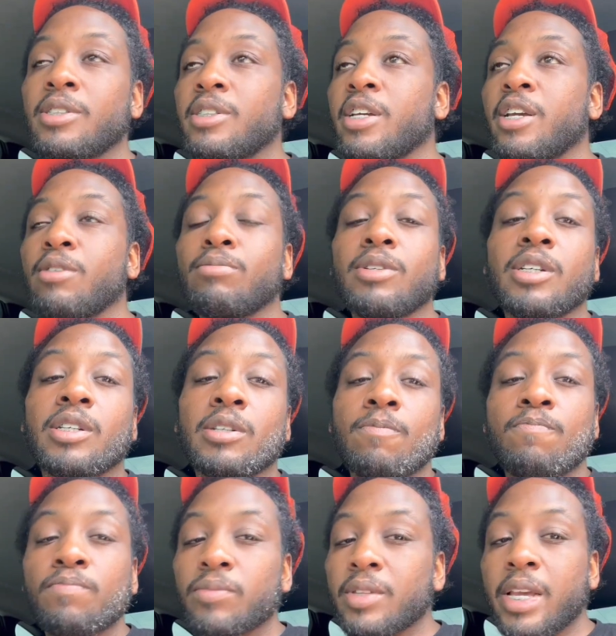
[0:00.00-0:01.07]
damn near
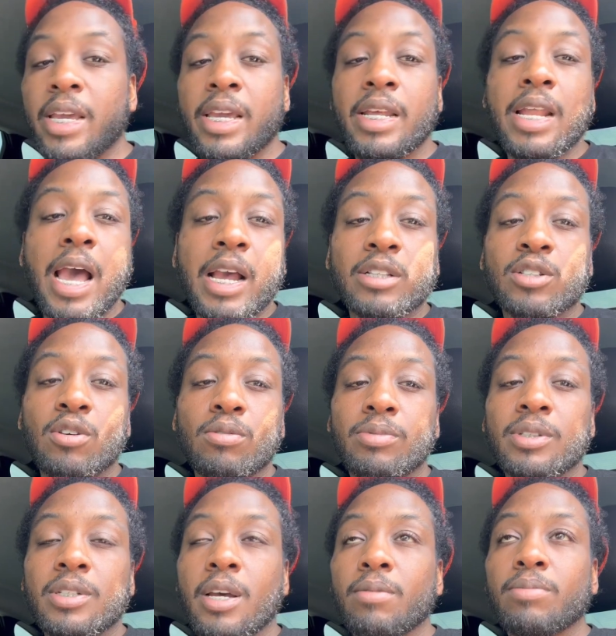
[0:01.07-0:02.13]
the end of October
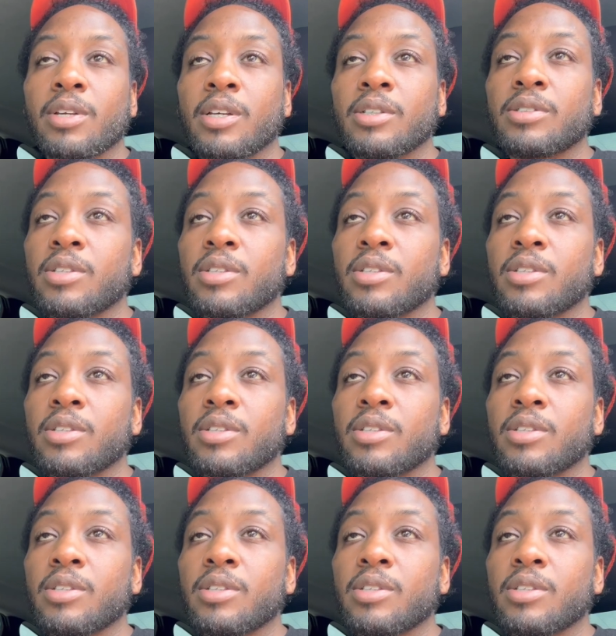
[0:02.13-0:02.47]
type thing.